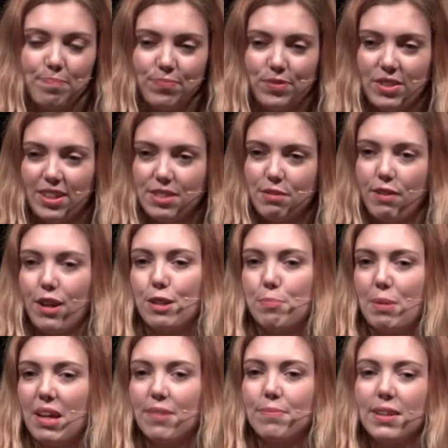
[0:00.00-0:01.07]
So that's the first
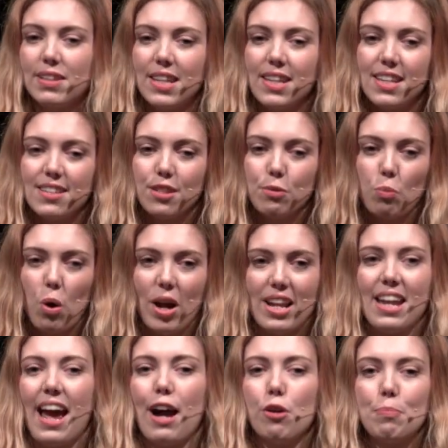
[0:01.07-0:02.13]
bit. And then there's the why
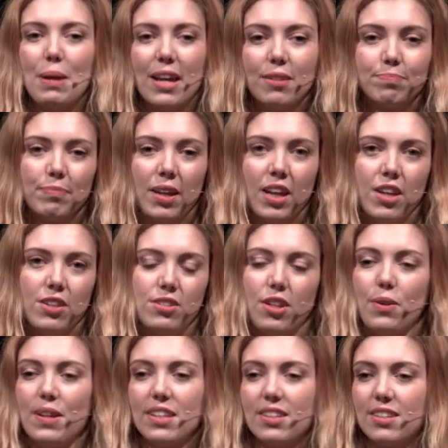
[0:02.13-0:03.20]
now bit. So
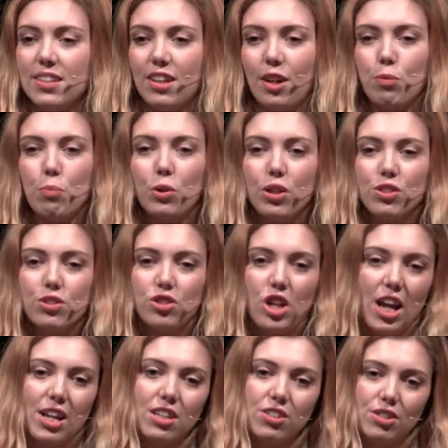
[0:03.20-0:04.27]
it's, you know, what has
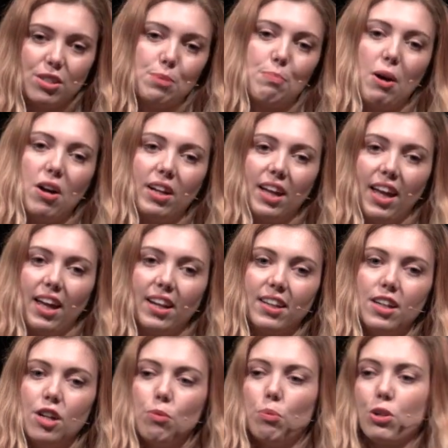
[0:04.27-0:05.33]
changed in the market?
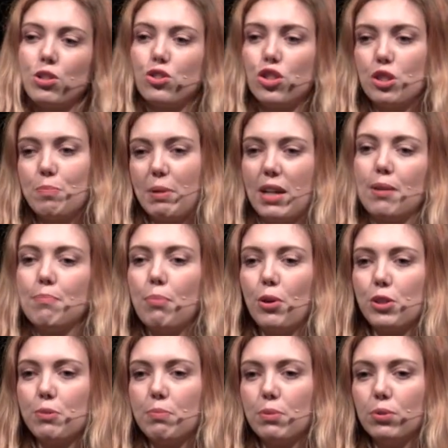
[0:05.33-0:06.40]
What has just become
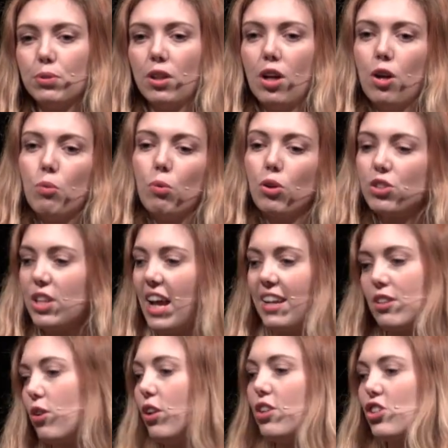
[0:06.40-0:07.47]
possible? What
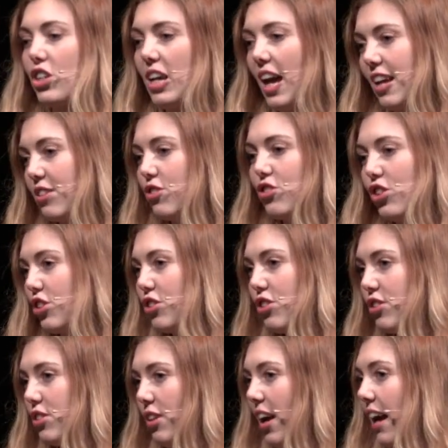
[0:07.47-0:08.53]
technology has
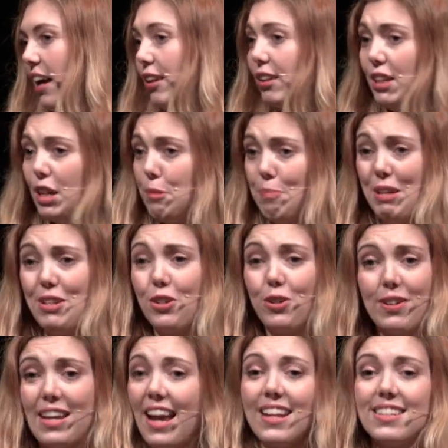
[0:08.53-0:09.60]
just uh, been
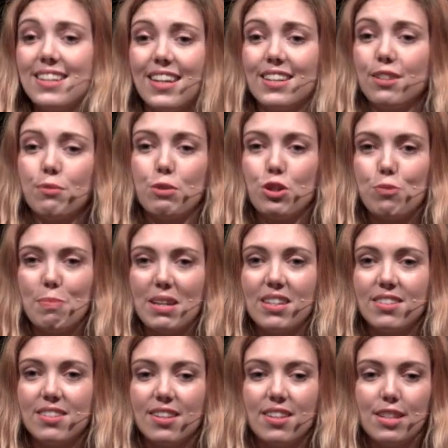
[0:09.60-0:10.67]
created, which
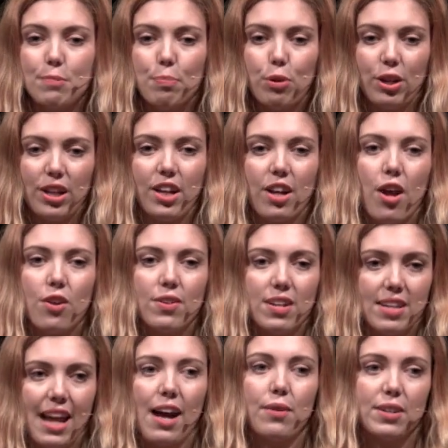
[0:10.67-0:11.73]
means that this product can only
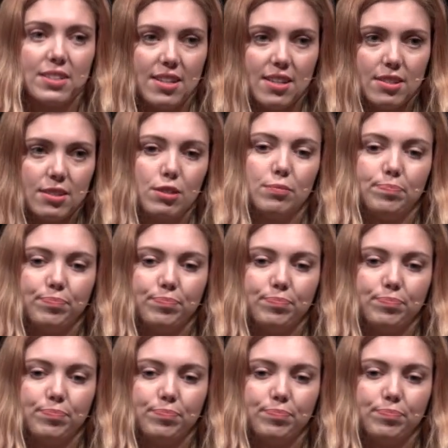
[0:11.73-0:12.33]
now exist?